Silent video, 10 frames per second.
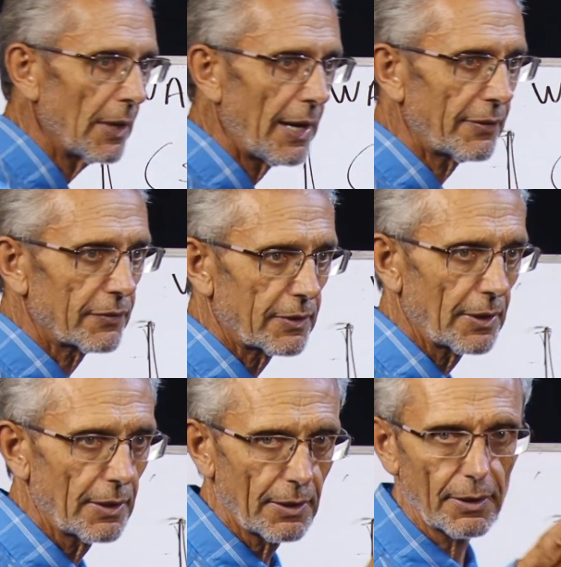ask
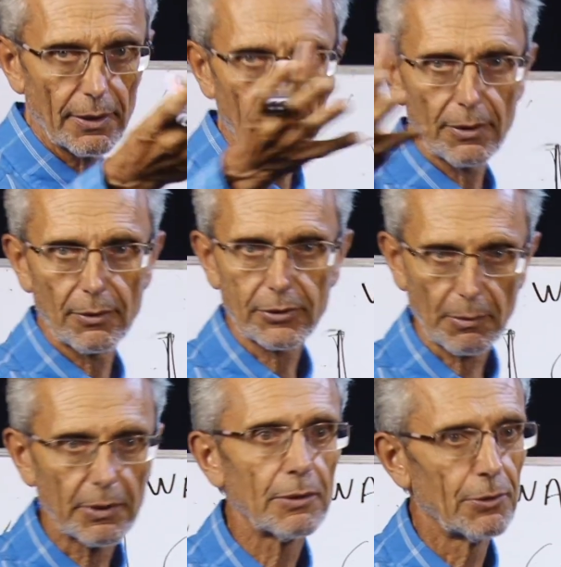
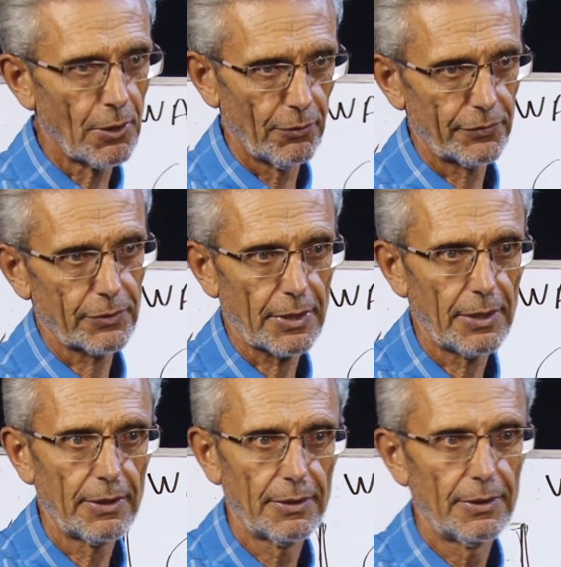somebody who knows, okay?
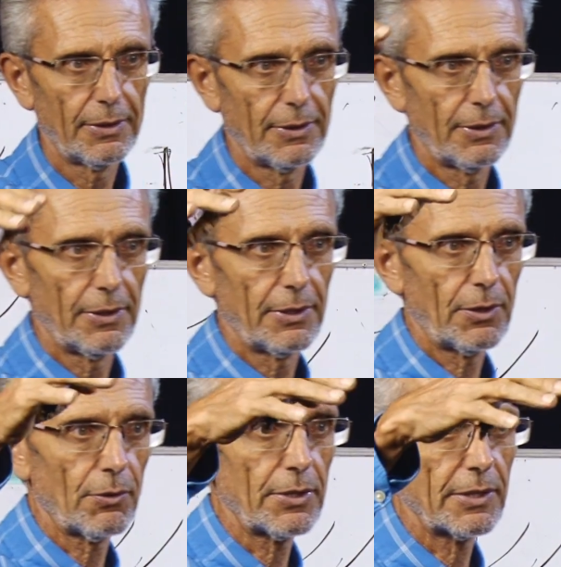
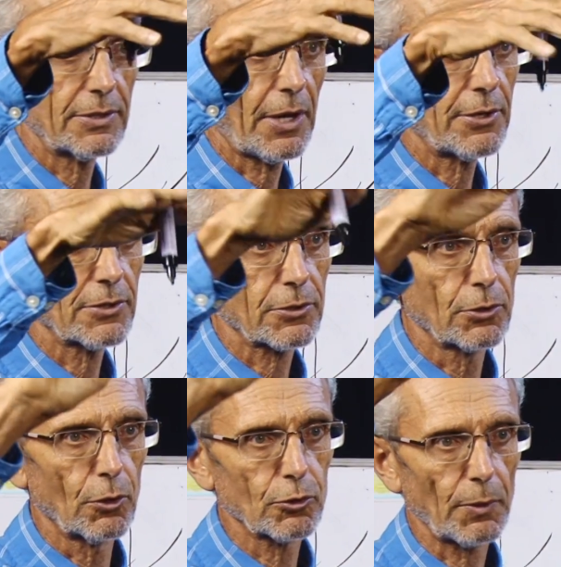Who in this audience
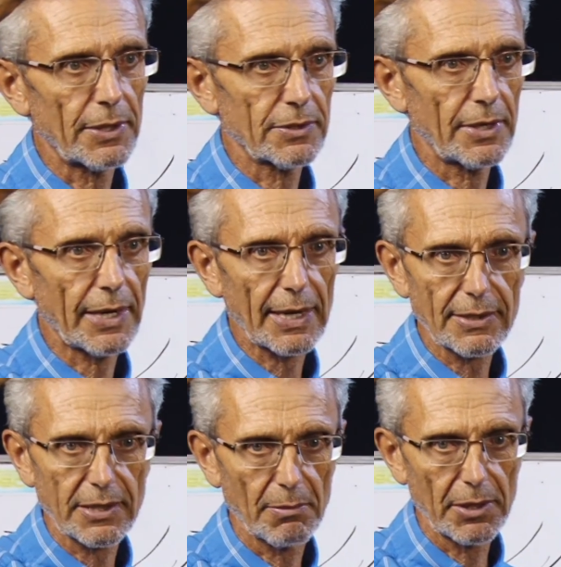knows what is an
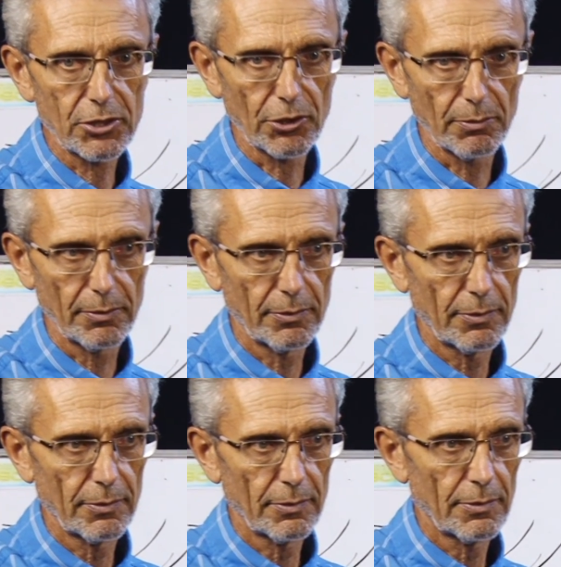Acacia mangium?
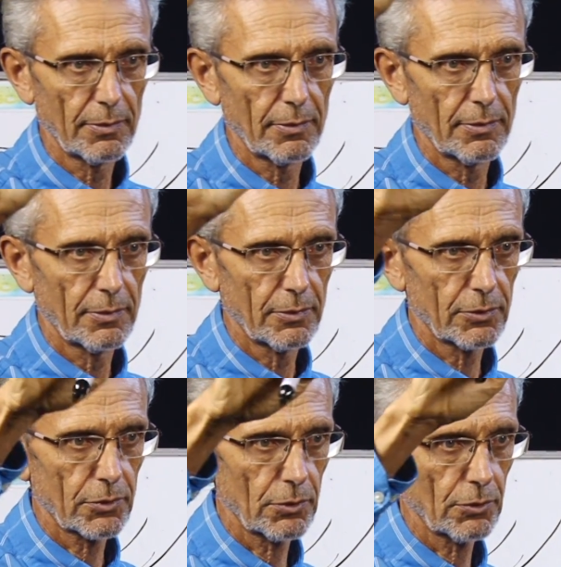
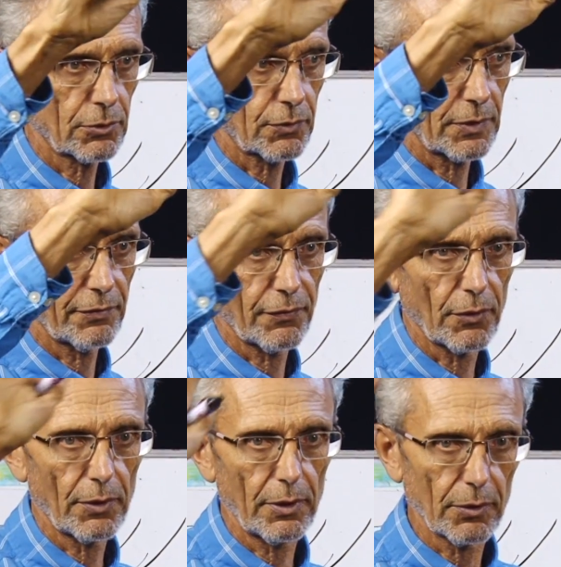2, 3,
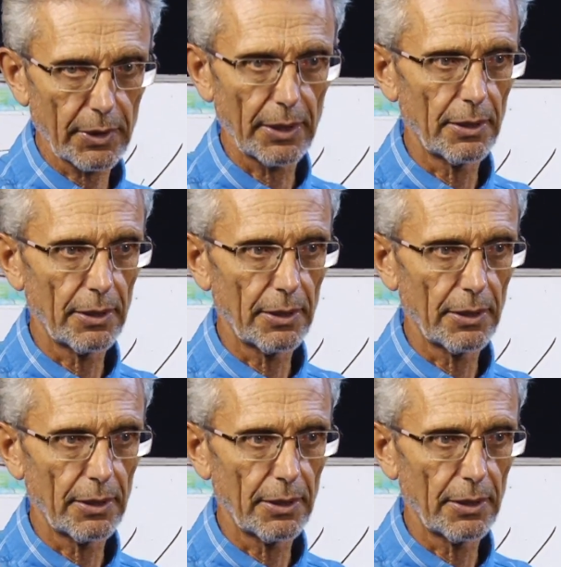4, okay.